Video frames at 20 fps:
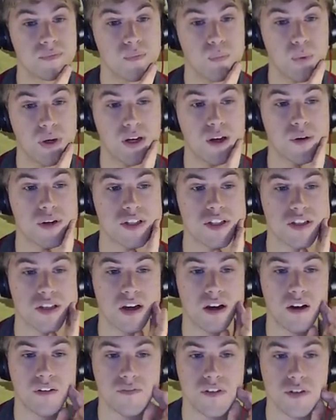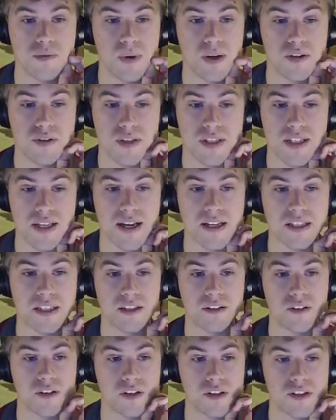We know it's Scarfed as well, so it's actually
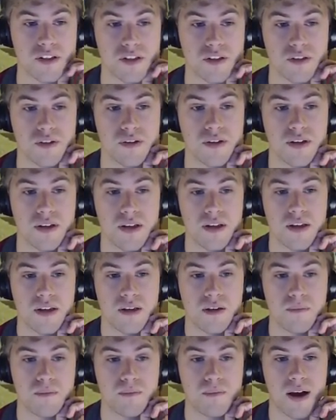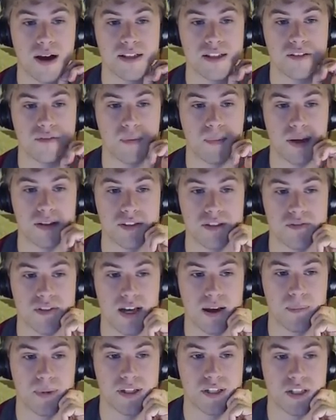not going to do massive amounts of
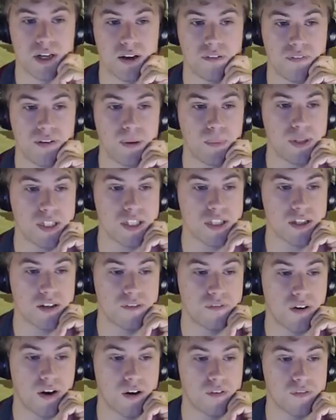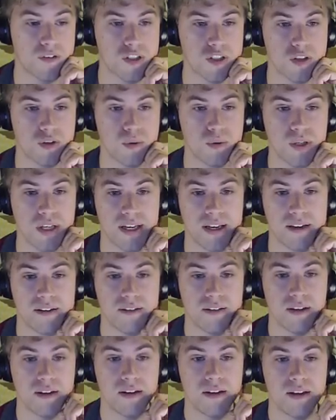damage. I think we're just going to fire off a Scald here.
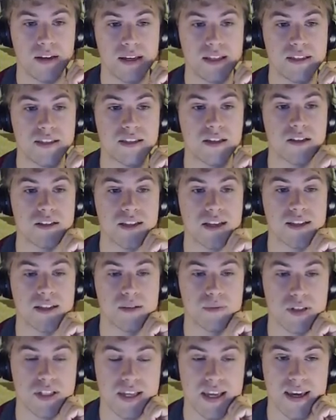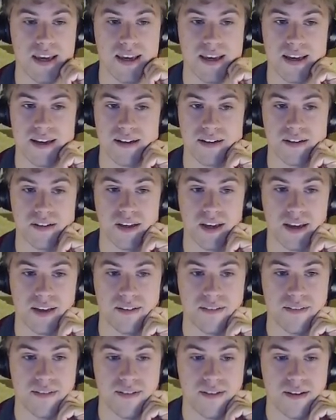He does end up staying in. Okay.
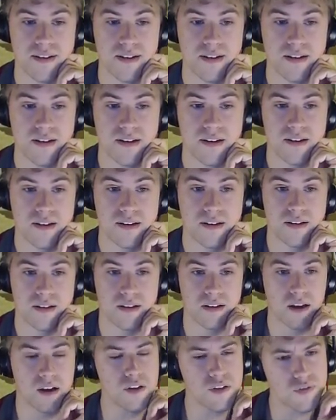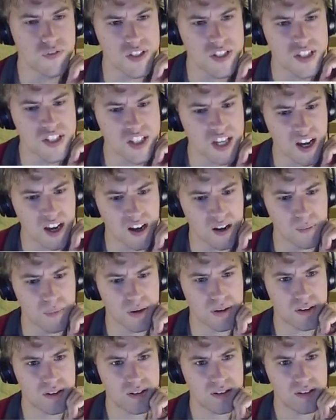Goes for Sub.
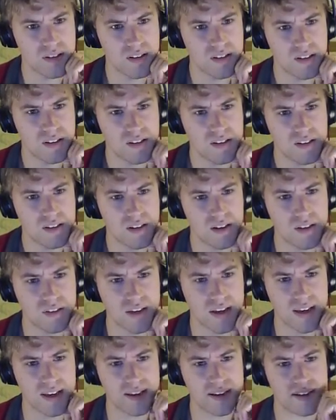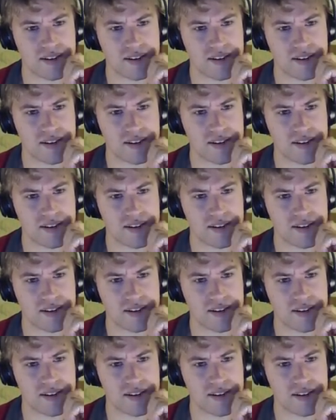Okay.